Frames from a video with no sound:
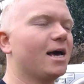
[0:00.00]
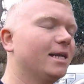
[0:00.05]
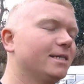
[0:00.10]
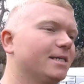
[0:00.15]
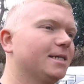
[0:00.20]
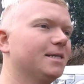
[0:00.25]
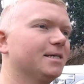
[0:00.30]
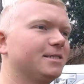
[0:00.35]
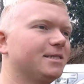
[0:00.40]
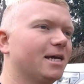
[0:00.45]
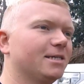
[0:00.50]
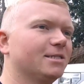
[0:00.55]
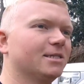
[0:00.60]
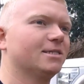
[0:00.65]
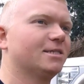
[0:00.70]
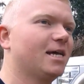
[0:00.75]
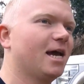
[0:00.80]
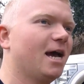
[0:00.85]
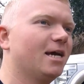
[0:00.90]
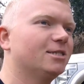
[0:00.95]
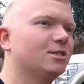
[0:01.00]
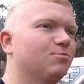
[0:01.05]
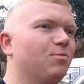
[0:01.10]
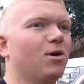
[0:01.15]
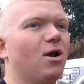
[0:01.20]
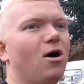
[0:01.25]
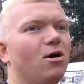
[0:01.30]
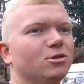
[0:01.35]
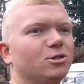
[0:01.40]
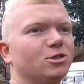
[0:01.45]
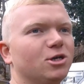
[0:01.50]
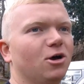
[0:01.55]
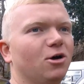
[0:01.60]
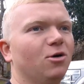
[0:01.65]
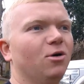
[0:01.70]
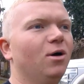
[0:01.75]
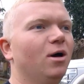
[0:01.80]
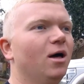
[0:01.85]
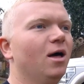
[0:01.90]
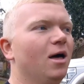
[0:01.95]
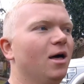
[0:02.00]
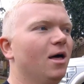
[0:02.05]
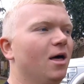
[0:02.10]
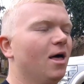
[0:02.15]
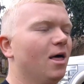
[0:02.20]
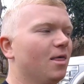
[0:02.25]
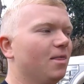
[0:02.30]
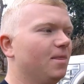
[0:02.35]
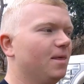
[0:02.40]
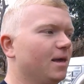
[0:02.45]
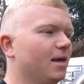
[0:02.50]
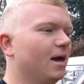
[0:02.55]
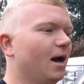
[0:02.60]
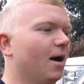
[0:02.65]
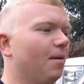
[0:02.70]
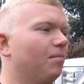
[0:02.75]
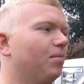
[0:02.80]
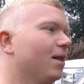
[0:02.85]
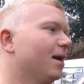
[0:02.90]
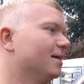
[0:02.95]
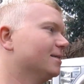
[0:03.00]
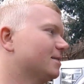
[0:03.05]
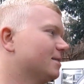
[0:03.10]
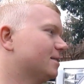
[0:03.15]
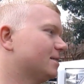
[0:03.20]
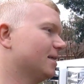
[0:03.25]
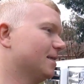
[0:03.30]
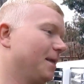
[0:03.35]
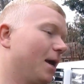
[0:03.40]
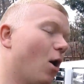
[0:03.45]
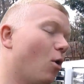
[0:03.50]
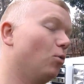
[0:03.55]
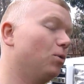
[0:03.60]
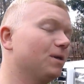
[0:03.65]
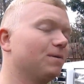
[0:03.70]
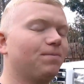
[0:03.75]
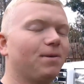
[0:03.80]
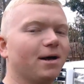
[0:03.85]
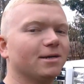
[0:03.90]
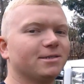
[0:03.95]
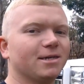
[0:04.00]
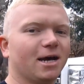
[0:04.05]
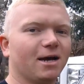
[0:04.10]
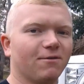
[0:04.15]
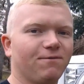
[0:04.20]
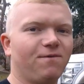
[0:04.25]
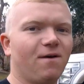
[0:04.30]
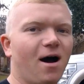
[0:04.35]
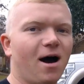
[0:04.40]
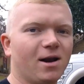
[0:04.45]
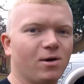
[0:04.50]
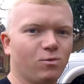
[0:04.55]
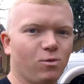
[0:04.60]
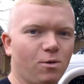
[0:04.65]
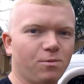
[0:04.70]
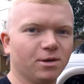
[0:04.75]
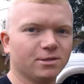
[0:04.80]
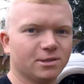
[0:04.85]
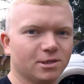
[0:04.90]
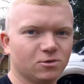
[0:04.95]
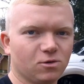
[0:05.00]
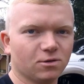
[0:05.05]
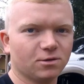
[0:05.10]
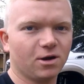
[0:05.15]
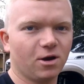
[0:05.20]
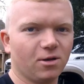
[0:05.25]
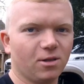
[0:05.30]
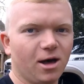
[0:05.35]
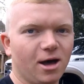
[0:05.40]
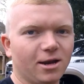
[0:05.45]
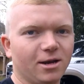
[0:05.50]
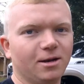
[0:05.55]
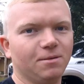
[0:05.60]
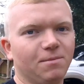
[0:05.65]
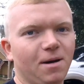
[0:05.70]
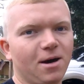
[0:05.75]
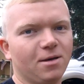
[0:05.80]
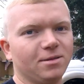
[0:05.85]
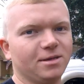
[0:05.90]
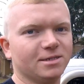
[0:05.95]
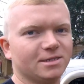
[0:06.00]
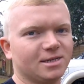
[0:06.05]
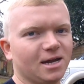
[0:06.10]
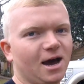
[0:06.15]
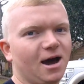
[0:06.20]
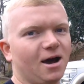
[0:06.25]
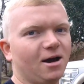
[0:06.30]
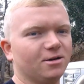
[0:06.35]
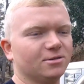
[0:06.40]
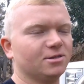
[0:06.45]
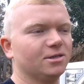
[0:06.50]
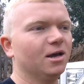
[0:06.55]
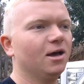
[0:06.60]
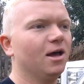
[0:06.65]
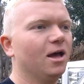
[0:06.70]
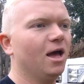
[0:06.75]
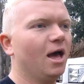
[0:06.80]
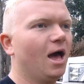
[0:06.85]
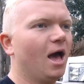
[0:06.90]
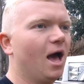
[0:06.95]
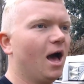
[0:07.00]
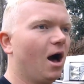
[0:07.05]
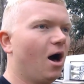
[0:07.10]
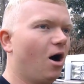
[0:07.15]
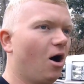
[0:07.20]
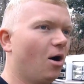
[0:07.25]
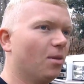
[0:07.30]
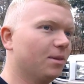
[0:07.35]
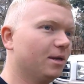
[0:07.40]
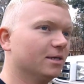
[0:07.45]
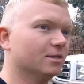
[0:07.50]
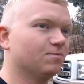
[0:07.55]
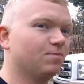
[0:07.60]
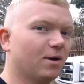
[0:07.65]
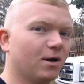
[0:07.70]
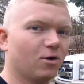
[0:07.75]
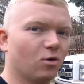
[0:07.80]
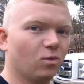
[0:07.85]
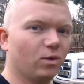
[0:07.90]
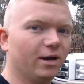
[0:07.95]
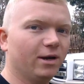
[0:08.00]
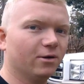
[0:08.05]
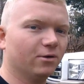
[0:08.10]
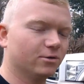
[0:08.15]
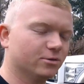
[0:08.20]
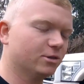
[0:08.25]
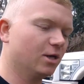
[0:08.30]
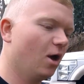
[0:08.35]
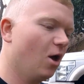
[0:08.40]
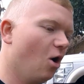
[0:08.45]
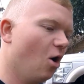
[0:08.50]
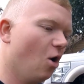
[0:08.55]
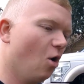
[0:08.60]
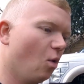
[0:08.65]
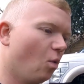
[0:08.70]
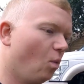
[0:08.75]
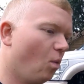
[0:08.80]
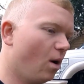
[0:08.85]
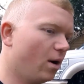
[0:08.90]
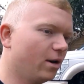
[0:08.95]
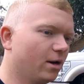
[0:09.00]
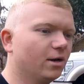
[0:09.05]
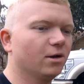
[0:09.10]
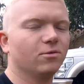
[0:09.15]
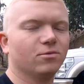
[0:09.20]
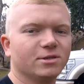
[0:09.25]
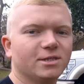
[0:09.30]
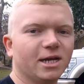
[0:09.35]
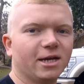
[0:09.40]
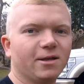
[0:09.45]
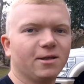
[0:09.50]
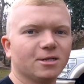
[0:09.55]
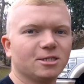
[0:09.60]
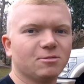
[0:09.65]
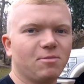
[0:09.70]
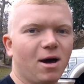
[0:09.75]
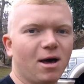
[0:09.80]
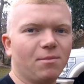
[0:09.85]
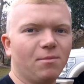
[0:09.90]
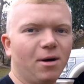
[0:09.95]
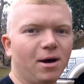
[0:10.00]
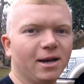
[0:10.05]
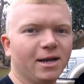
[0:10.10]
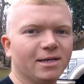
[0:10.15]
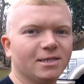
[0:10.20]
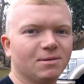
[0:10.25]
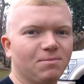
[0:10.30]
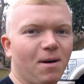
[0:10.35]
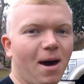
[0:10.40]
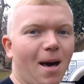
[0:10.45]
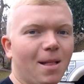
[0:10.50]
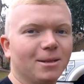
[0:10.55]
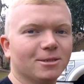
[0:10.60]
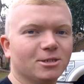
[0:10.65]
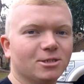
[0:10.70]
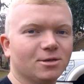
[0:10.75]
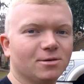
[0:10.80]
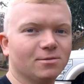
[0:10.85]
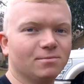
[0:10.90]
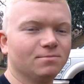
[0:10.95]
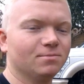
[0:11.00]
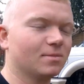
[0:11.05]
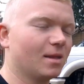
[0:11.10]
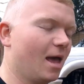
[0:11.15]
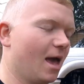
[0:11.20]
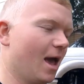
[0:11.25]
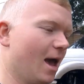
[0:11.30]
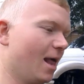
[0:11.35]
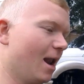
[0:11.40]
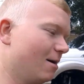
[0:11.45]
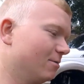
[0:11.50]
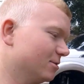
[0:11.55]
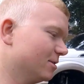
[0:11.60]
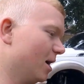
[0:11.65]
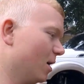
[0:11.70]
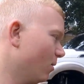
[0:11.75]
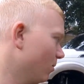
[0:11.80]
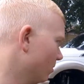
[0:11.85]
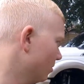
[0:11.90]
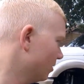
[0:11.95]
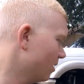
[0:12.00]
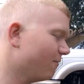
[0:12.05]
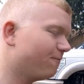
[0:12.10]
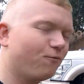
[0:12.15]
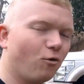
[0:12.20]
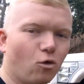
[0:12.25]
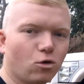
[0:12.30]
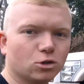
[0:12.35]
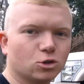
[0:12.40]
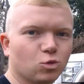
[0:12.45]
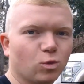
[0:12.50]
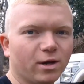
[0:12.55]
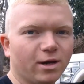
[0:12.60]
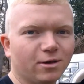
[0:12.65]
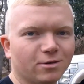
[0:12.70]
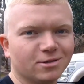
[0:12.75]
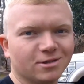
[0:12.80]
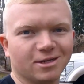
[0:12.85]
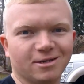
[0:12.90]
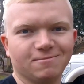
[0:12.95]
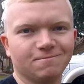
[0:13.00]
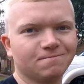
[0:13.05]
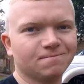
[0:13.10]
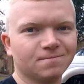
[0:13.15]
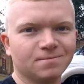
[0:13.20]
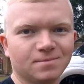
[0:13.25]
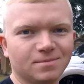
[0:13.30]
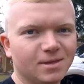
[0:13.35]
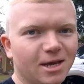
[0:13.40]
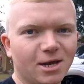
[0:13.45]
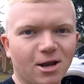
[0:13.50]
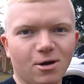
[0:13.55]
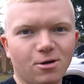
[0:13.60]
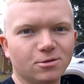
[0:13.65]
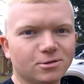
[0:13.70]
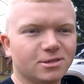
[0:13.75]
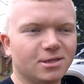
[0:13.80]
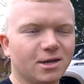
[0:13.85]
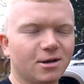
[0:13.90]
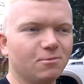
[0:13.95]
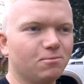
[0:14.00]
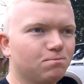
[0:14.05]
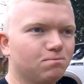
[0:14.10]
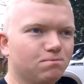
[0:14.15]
kind of did this as a test, but also the only place I could find in Wilmington, North Carolina to mount these tires on these bigger wheels wanted a ridiculous amount of money to balance them, and I was like, they're forged wheels and Nittos,